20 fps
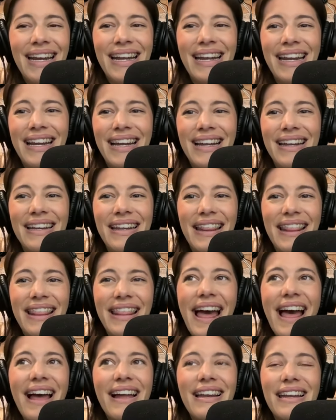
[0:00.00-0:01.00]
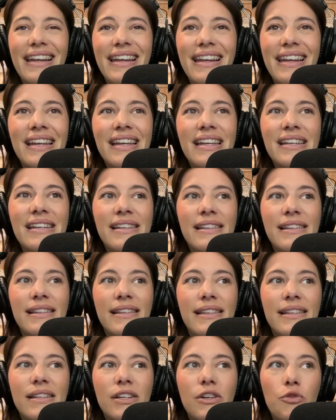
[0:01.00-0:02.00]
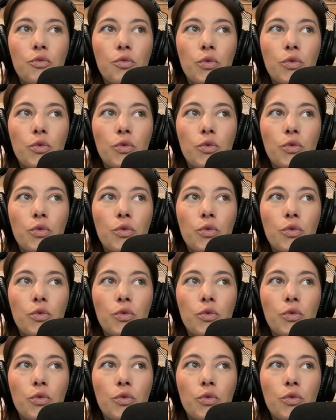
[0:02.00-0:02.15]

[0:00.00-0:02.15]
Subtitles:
And that is